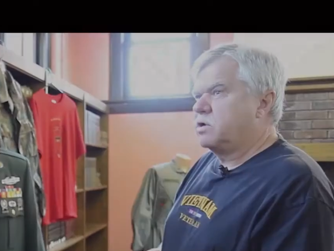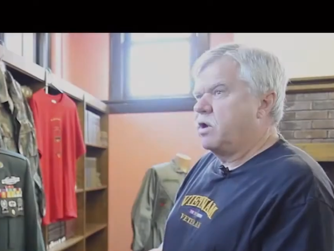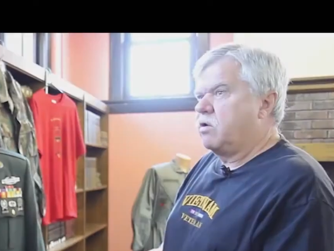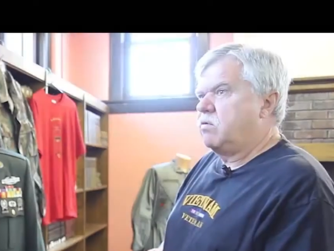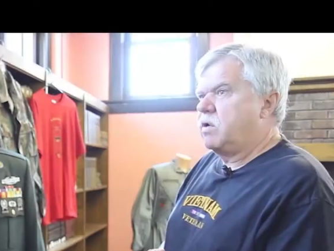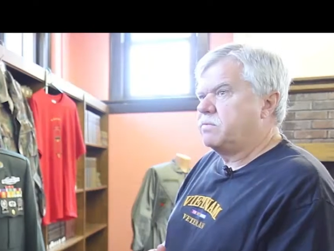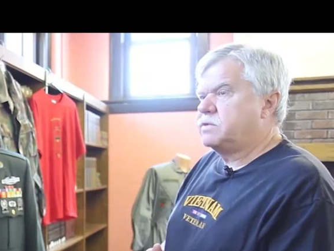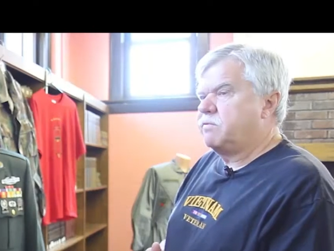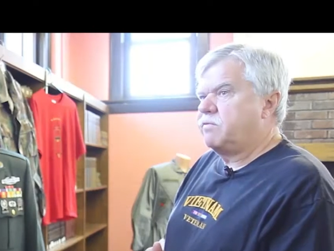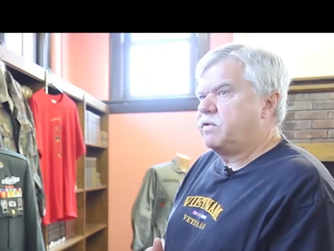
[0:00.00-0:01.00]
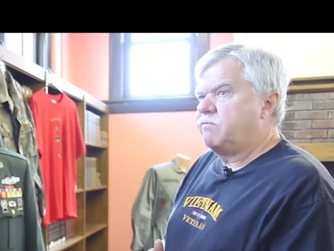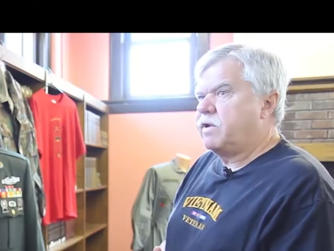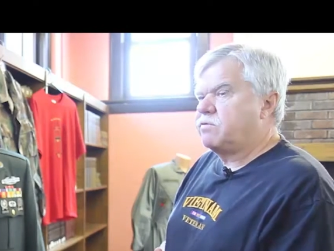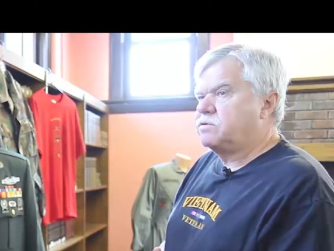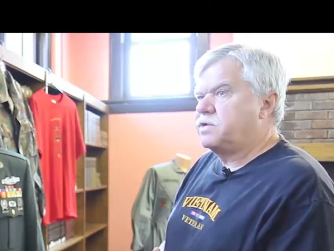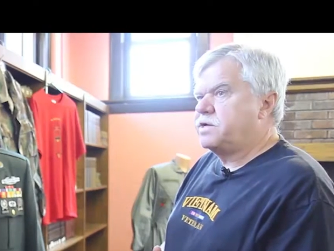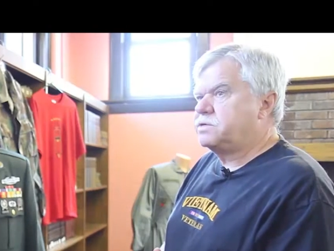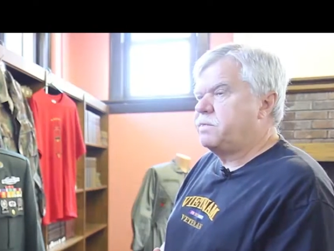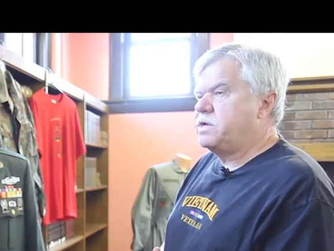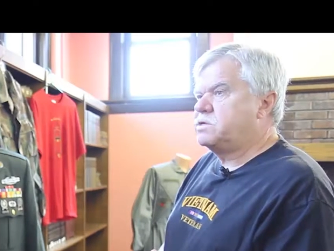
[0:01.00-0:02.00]
ago, I was giving the Veterans Day
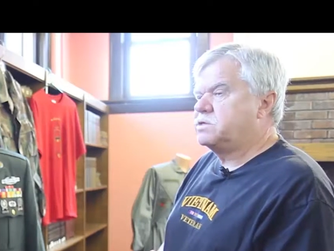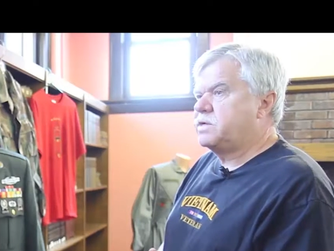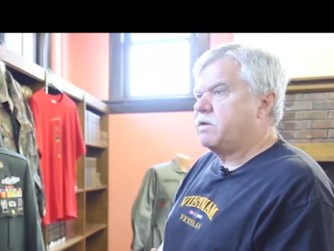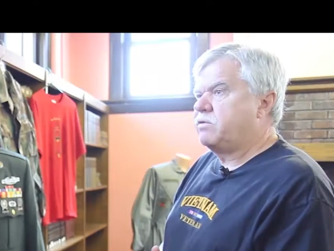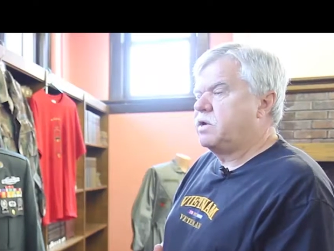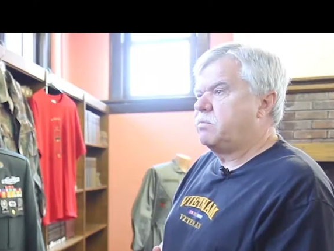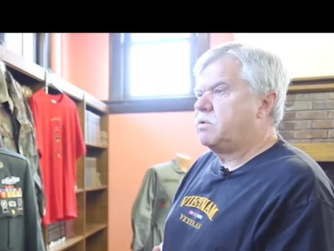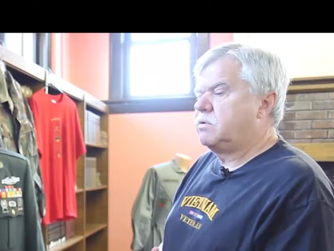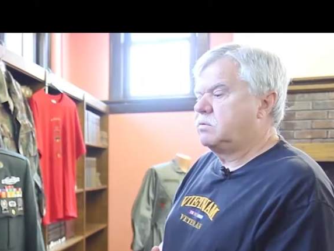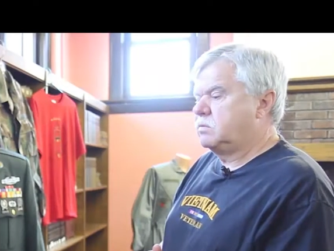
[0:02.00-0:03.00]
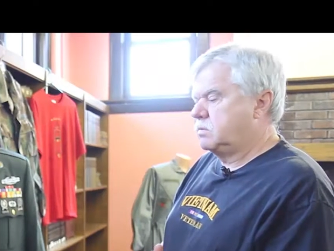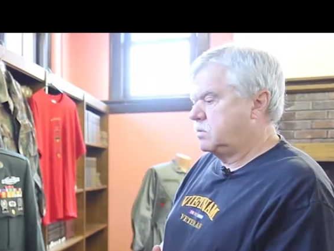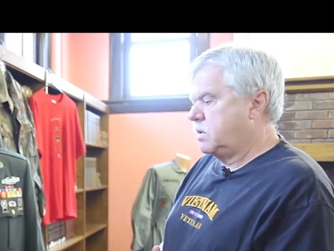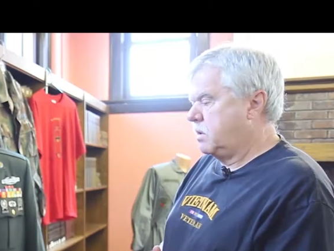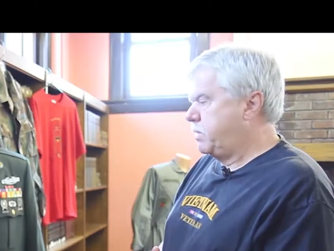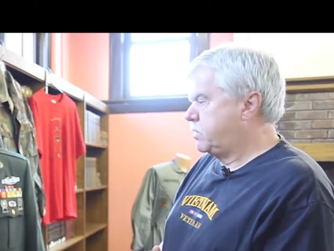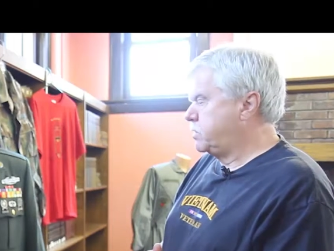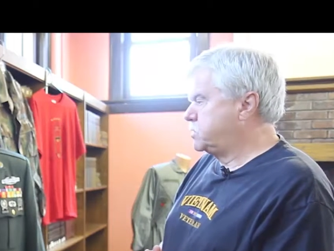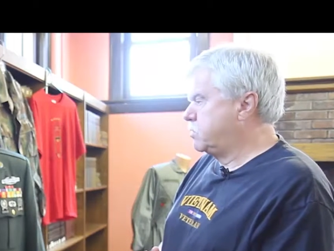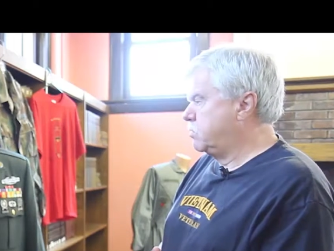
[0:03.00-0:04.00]
speech at South Dearborn Elementary
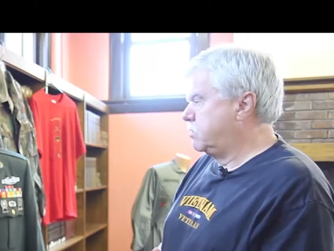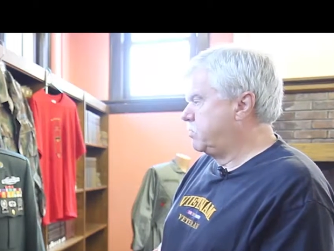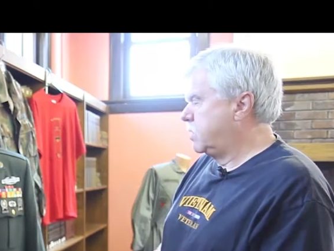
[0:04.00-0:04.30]
School,